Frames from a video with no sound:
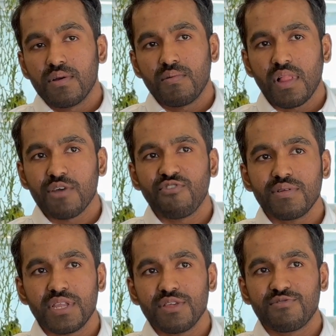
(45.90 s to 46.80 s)
Well, I
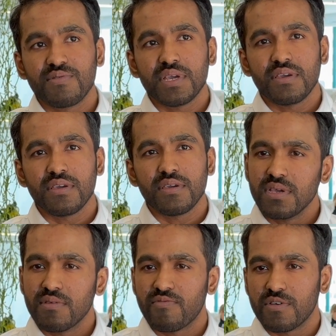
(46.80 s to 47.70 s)
joined
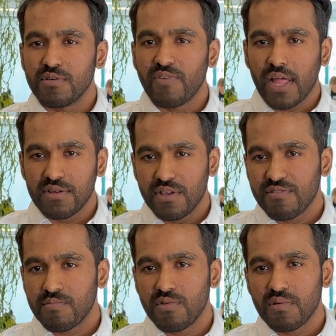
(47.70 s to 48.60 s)
D3 for the
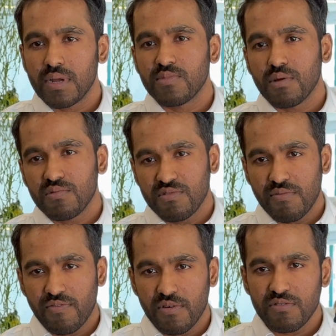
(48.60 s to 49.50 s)
validation program. That was the
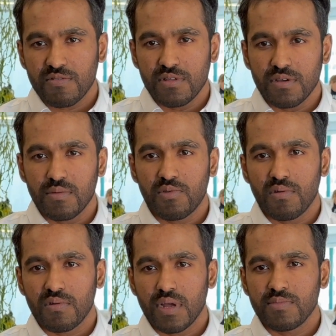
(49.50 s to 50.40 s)
first uh,
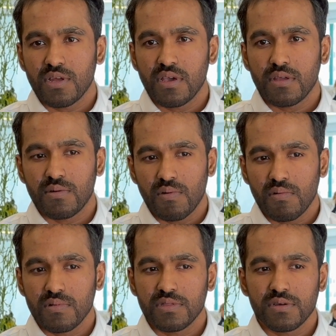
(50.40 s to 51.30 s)
program that I
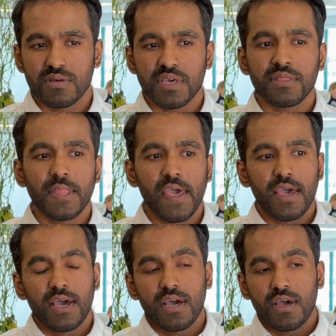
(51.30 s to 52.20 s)
enrolled uh, in.
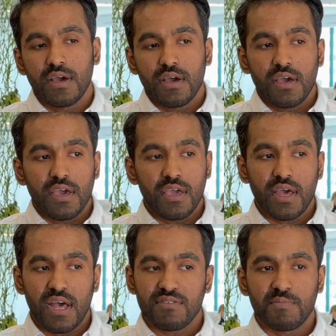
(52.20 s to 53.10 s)
It
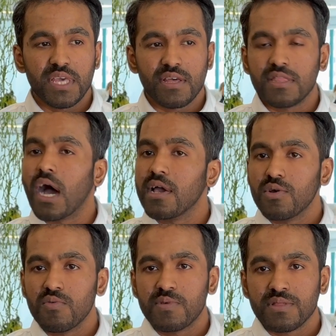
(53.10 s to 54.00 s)
has been an
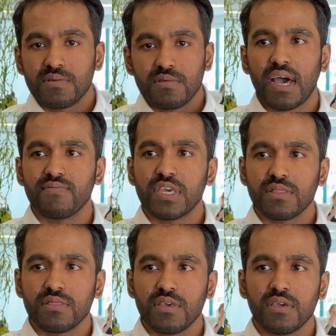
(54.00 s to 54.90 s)
eye-opener having
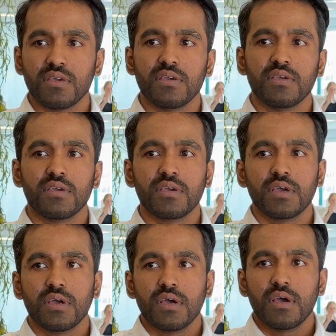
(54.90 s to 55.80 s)
the
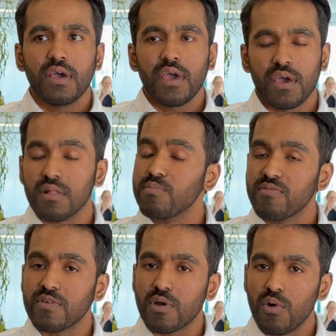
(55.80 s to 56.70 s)
help
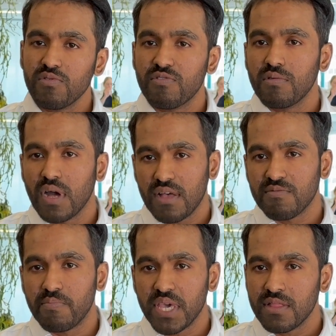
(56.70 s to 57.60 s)
of a coach who has
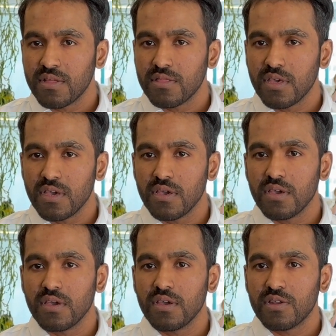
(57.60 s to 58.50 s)
been in
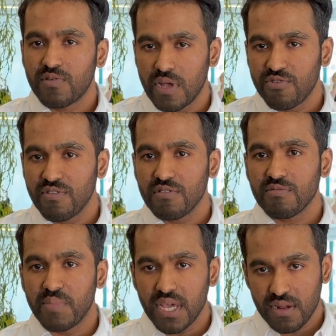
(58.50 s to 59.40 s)
the trenches,
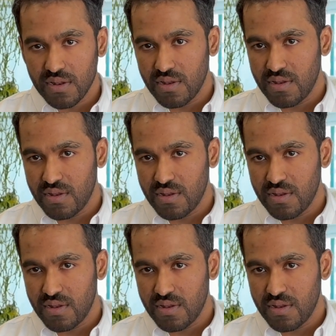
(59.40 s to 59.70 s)
being